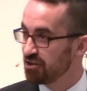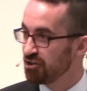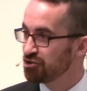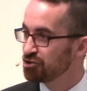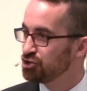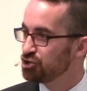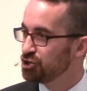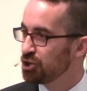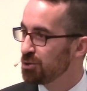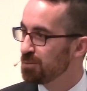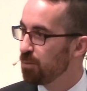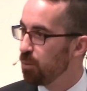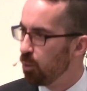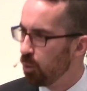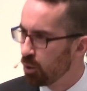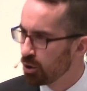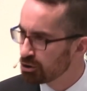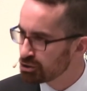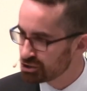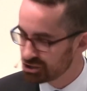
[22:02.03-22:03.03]
Job
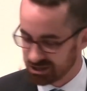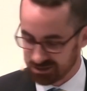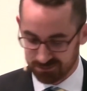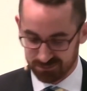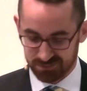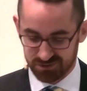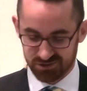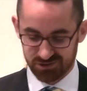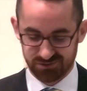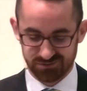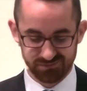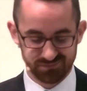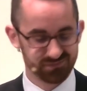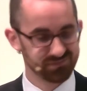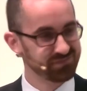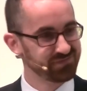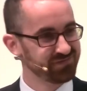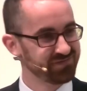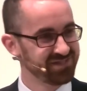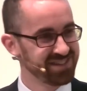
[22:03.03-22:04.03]
worshiped.
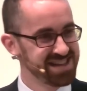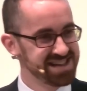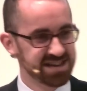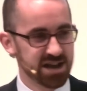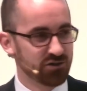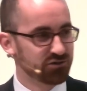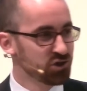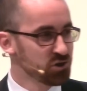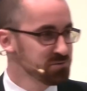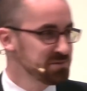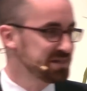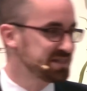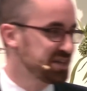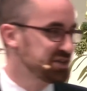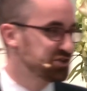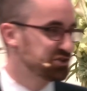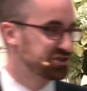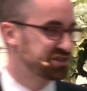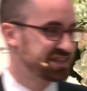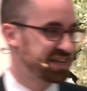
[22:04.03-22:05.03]
Now, don't
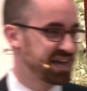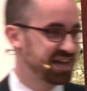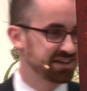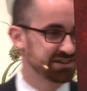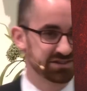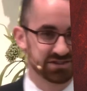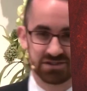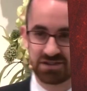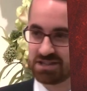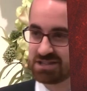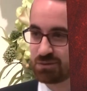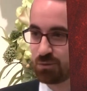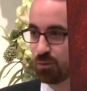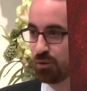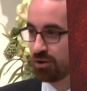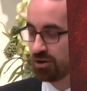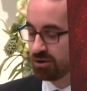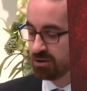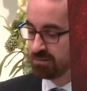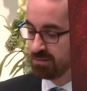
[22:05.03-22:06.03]
misunderstand this
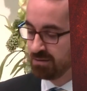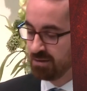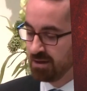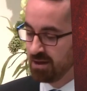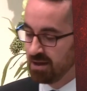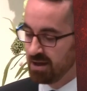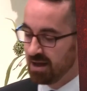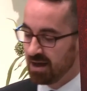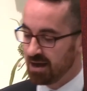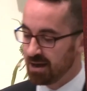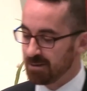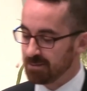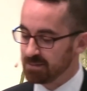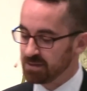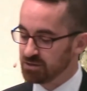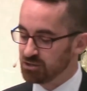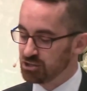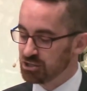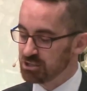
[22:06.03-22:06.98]
verb. Just